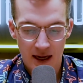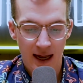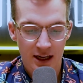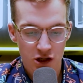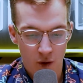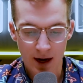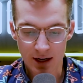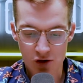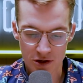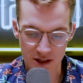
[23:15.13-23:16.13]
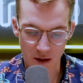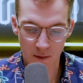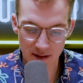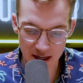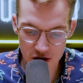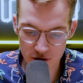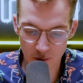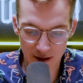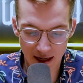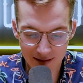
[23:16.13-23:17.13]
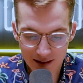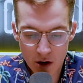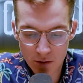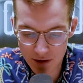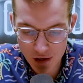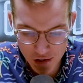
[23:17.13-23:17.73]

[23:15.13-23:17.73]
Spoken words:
And it's quite interesting when they load the